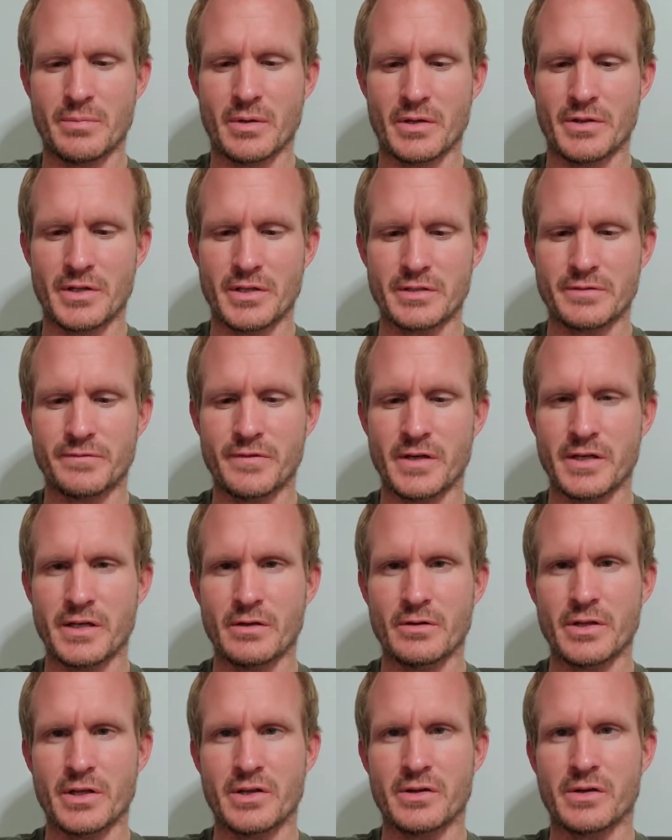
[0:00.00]
But this
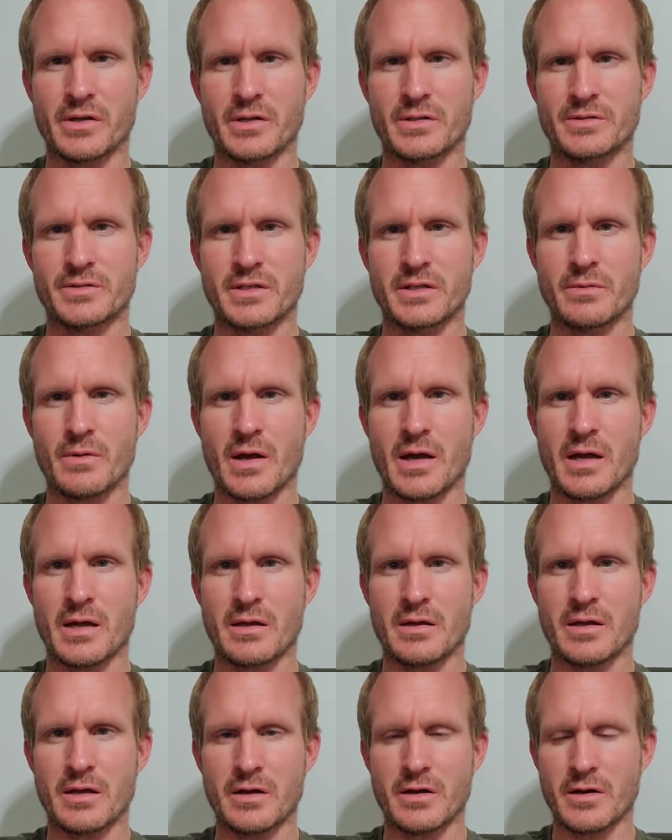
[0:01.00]
video that you're going to see right
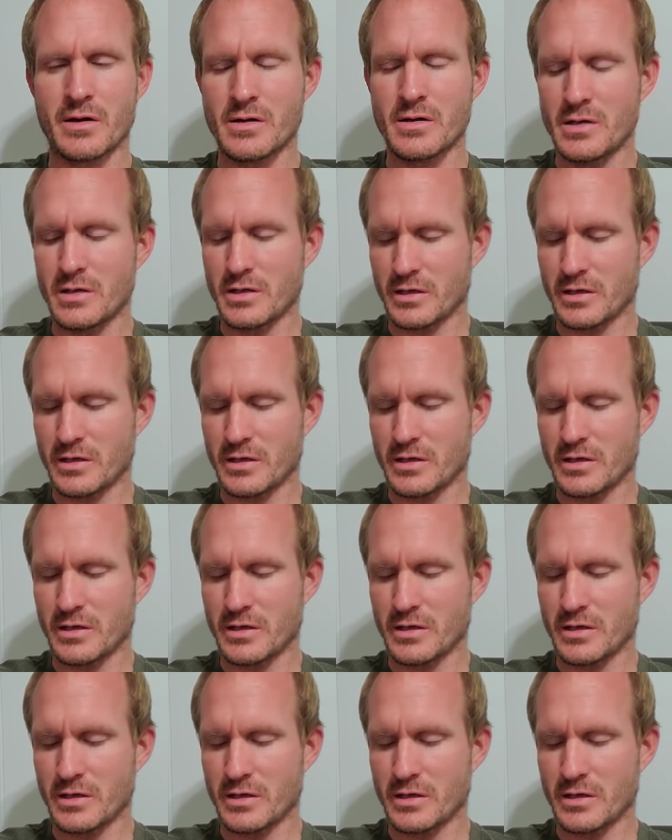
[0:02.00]
here